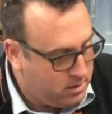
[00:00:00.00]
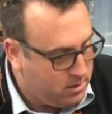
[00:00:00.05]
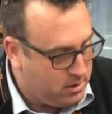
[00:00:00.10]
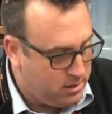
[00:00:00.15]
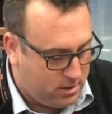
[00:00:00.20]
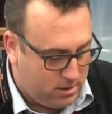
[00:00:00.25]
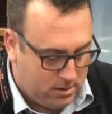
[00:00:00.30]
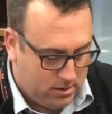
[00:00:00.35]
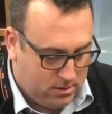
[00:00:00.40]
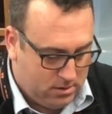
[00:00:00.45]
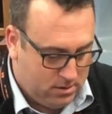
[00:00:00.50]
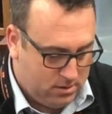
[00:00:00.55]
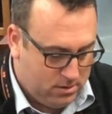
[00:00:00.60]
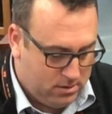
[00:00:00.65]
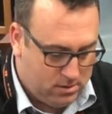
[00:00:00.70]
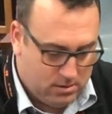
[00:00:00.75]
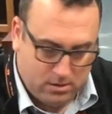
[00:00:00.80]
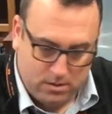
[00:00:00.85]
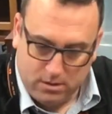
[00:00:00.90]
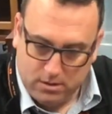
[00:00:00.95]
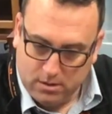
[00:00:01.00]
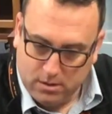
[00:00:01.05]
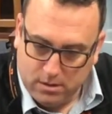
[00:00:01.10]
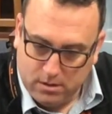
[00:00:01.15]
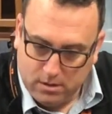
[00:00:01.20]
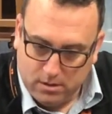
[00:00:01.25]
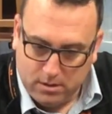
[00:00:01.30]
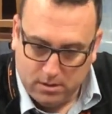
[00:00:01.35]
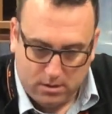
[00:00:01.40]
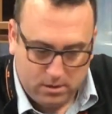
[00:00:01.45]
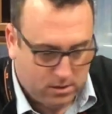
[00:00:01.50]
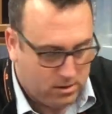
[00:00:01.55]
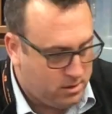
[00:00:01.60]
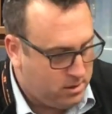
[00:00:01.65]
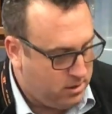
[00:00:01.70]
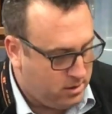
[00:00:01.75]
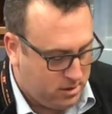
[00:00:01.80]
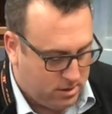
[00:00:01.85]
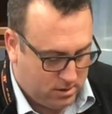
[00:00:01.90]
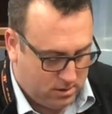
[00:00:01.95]
Good.
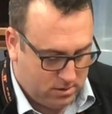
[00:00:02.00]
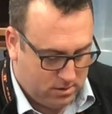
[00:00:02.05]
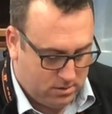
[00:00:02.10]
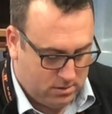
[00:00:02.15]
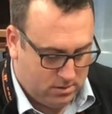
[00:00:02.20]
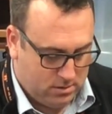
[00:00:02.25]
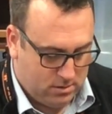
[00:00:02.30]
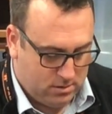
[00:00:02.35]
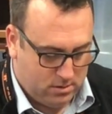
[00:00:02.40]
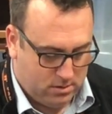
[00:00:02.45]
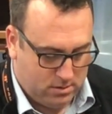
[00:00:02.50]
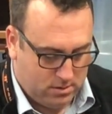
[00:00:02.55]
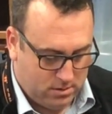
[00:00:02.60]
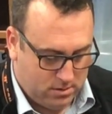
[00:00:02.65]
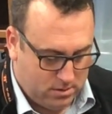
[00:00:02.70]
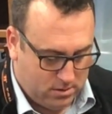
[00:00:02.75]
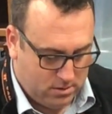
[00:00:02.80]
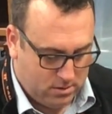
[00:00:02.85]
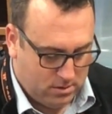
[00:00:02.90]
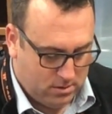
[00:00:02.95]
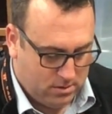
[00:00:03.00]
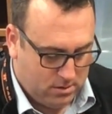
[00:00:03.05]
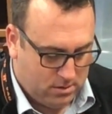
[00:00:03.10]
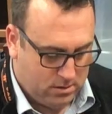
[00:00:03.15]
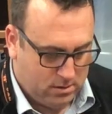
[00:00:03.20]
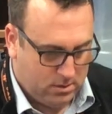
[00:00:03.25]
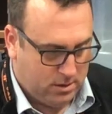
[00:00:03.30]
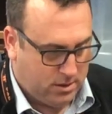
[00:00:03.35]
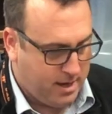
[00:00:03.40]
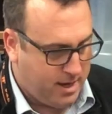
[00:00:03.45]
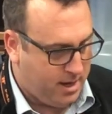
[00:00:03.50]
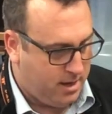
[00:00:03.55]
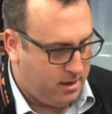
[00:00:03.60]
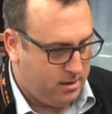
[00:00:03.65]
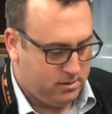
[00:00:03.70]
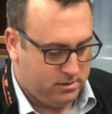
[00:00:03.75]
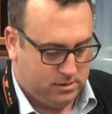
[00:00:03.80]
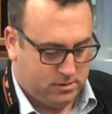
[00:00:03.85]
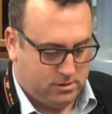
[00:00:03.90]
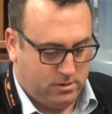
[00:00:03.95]
Good. Okay,
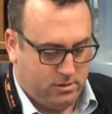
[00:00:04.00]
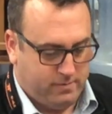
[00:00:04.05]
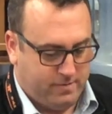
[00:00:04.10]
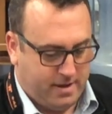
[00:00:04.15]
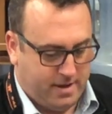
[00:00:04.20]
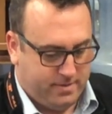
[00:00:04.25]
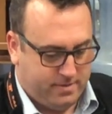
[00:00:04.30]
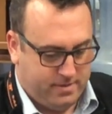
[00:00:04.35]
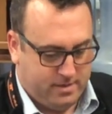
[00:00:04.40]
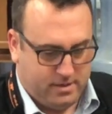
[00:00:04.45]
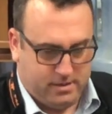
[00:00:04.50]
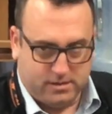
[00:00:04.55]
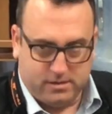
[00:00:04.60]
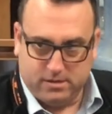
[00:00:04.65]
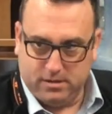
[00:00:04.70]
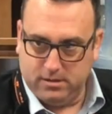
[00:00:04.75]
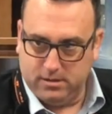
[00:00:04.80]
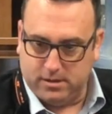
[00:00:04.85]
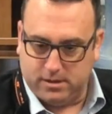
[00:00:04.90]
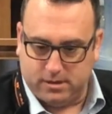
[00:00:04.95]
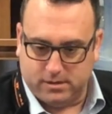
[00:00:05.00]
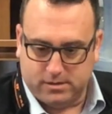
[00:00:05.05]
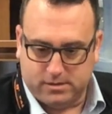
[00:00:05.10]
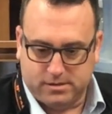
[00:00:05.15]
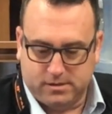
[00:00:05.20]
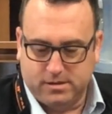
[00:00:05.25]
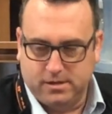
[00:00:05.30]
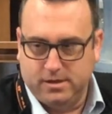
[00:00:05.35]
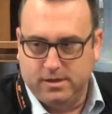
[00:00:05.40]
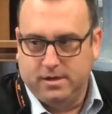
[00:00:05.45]
so you've got this and this.